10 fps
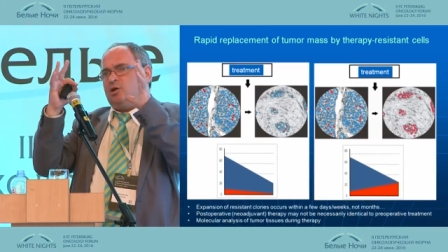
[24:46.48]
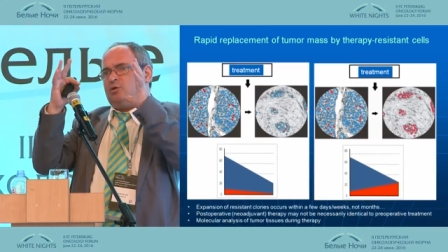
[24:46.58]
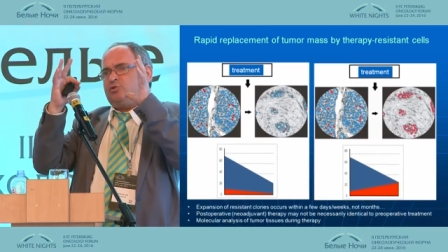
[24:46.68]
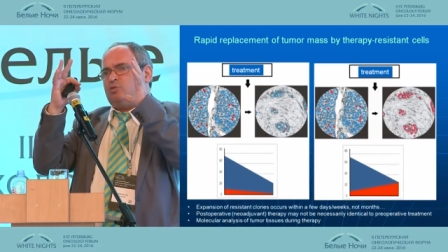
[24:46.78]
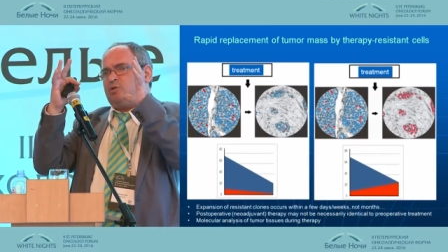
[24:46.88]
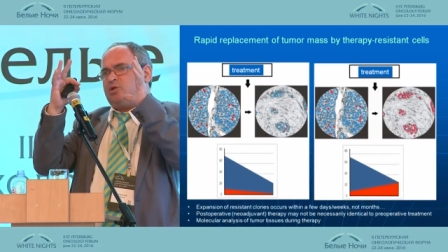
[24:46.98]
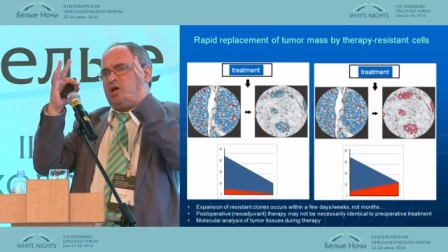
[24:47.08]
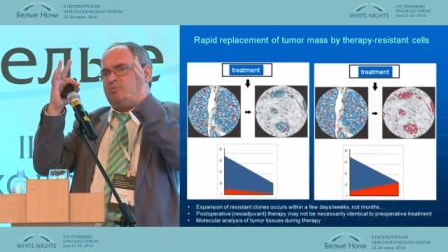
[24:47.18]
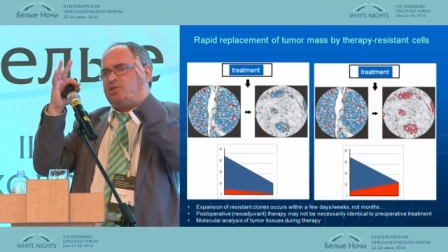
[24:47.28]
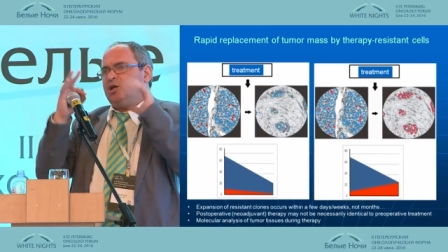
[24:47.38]
of tumor
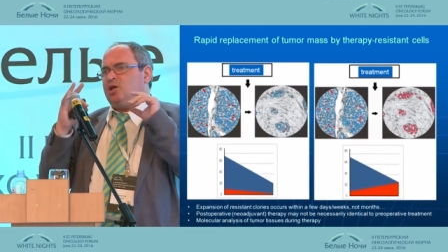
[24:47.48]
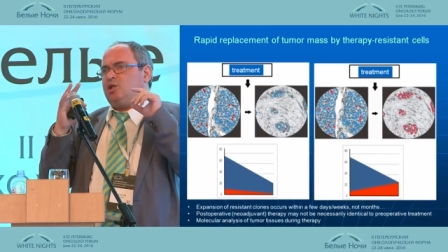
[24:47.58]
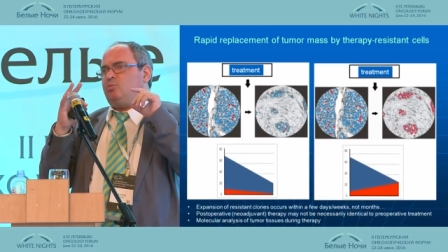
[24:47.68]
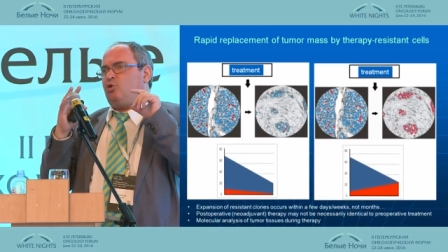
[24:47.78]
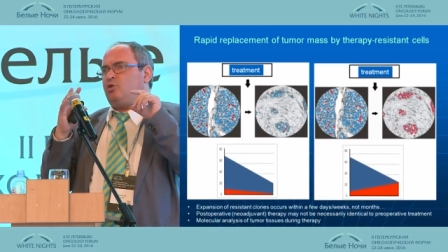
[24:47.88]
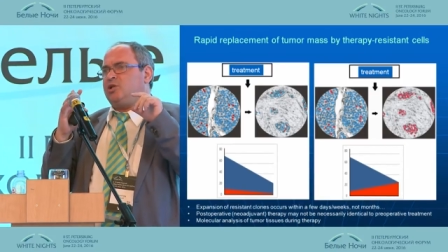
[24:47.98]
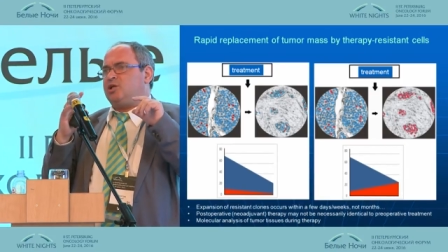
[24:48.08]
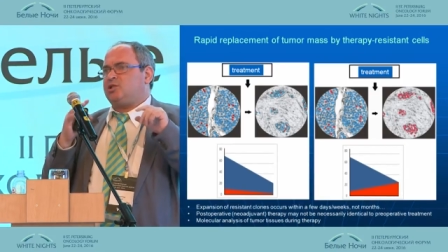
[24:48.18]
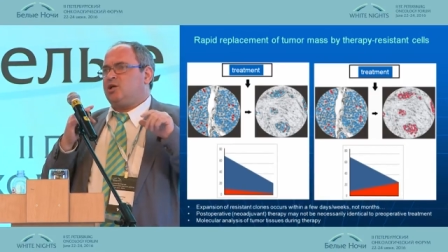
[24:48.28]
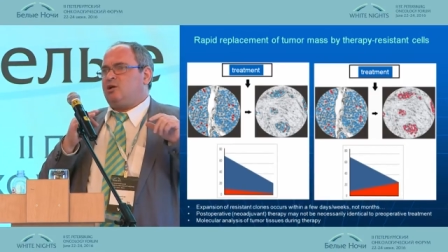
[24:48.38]
lumps, it more or
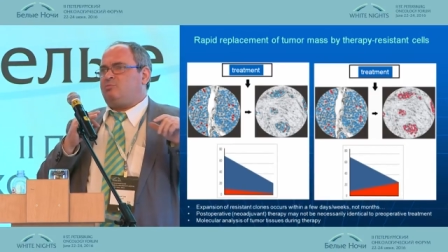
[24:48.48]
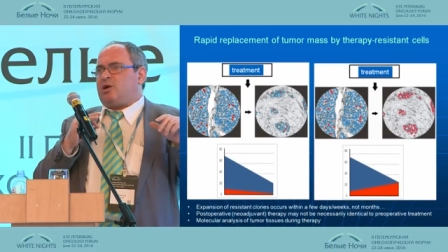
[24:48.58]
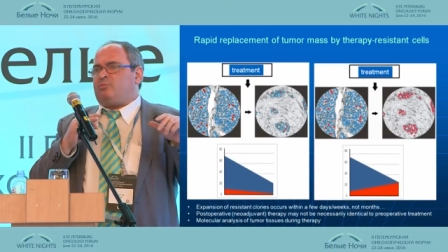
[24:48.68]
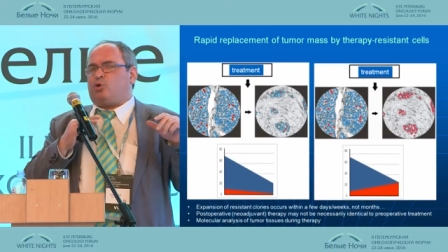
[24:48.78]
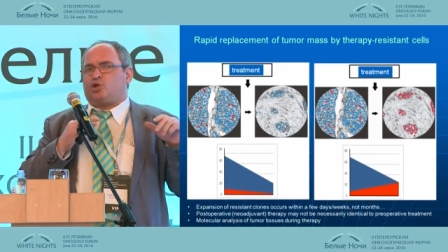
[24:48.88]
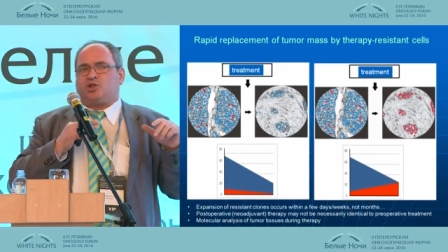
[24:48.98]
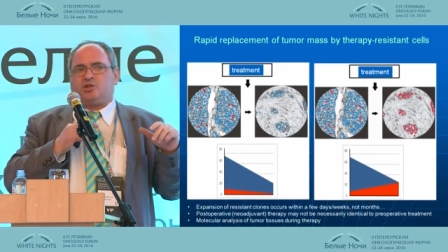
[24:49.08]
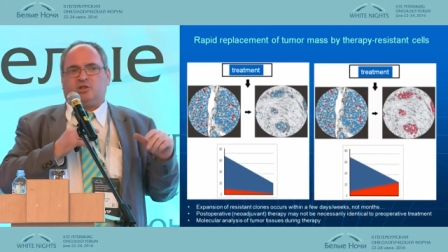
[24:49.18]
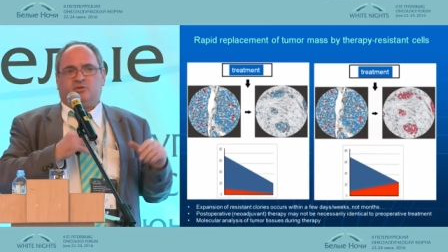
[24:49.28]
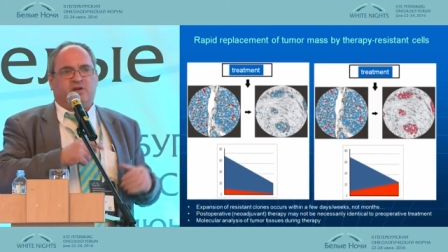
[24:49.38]
less
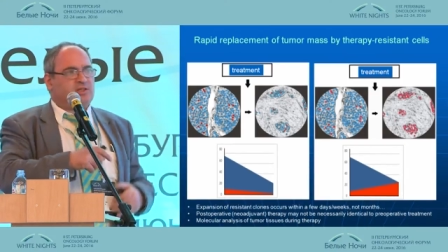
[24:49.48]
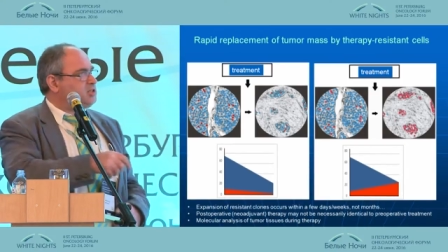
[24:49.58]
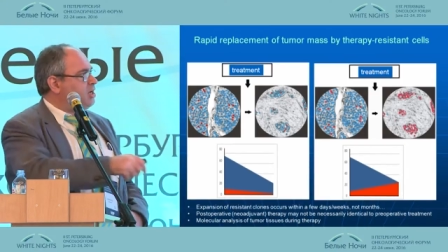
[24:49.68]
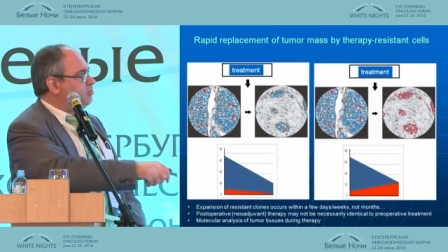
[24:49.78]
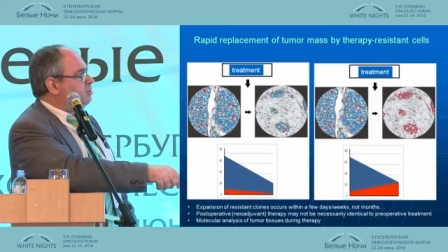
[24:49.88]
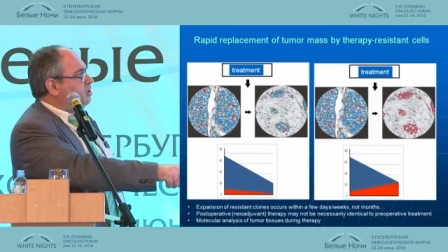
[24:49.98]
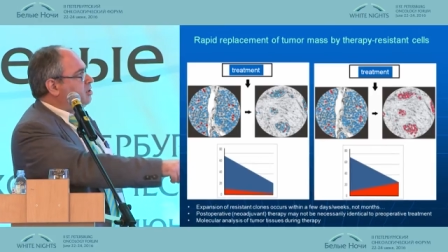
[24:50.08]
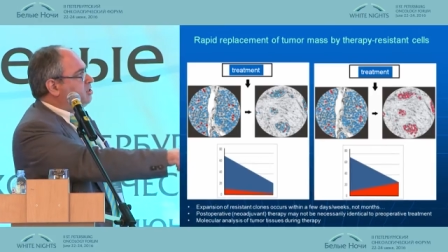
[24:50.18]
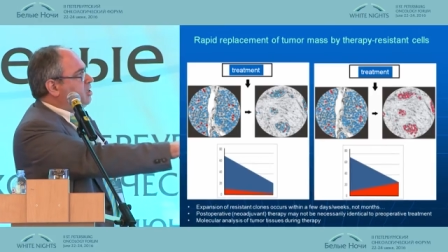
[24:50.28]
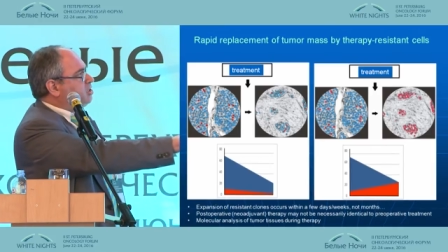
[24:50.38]
proportional event. Some
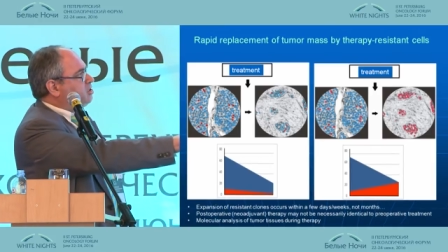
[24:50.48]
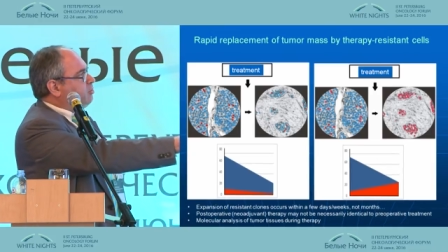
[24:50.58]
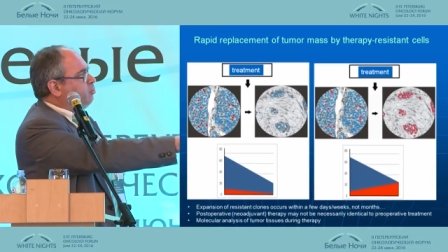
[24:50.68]
cells are